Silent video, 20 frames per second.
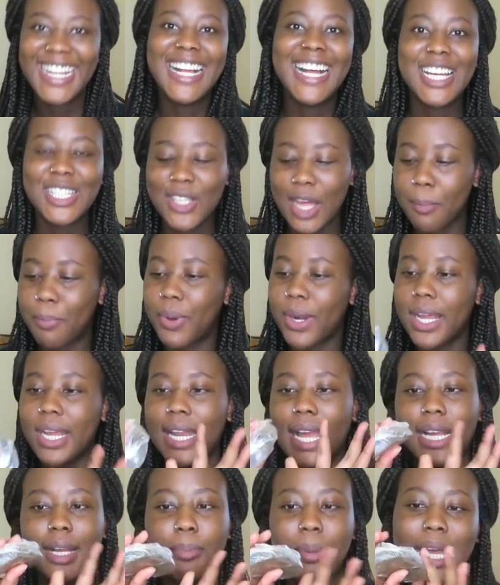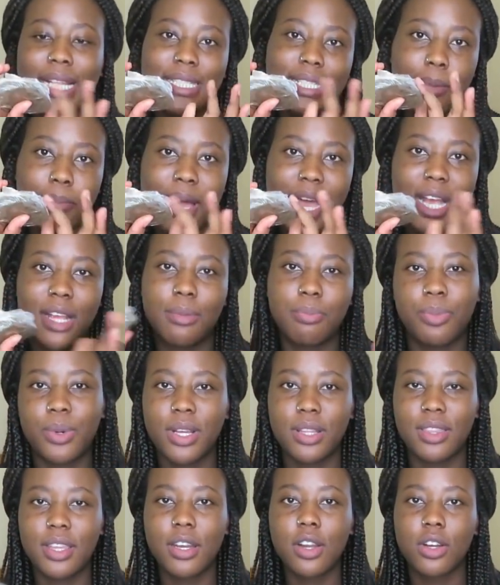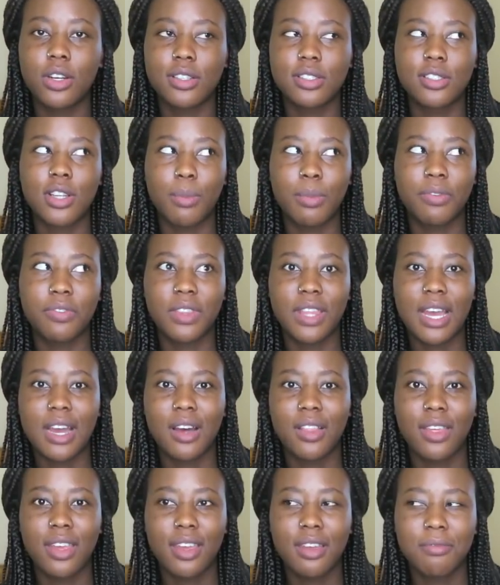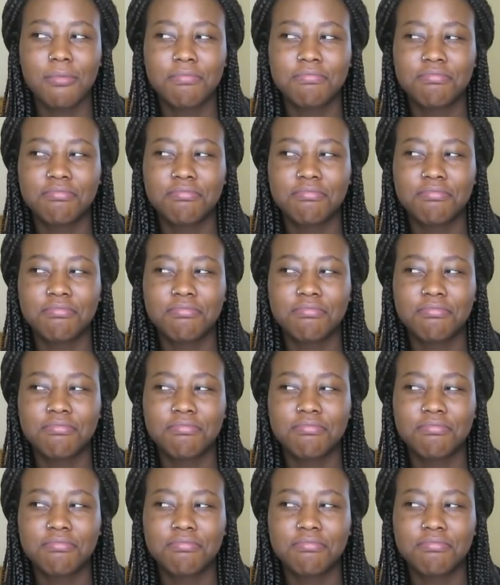So I put it in like a plastic bag, but they're not gonna stop me for that, are they?